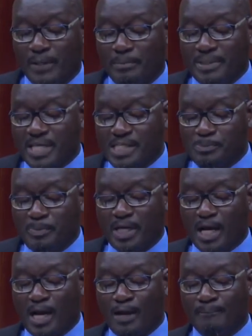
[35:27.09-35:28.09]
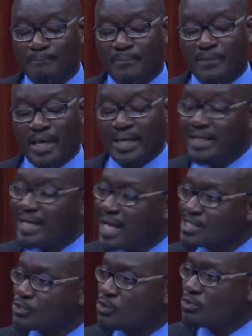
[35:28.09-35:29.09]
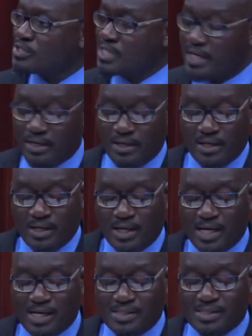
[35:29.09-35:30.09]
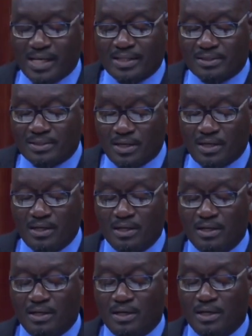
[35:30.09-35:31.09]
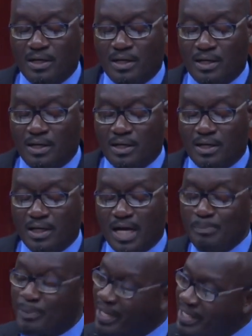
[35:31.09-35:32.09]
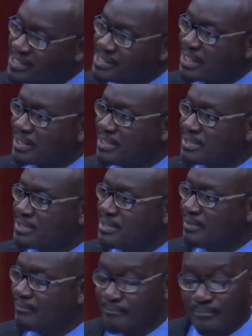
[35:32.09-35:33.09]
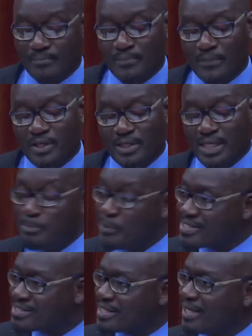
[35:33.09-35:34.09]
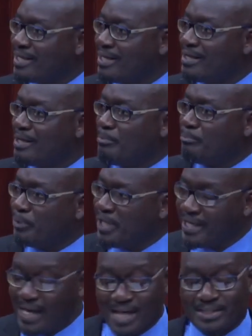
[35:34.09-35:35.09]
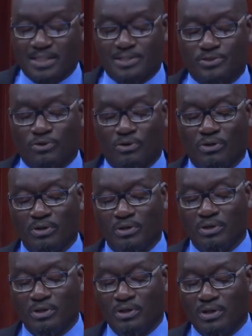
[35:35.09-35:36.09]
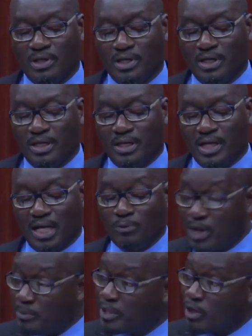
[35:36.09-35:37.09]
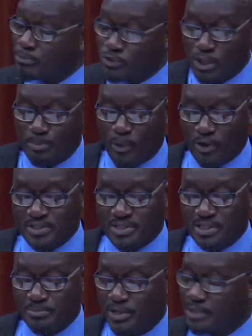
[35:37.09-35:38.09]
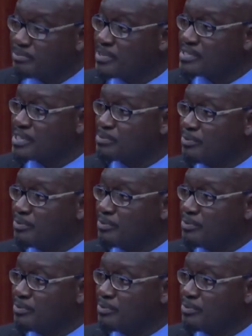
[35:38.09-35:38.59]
Mr. Speaker, éducation c'est un secteur, un pays c'est ici, qui besoin plus attention. And when we come to the policy debate, Mr.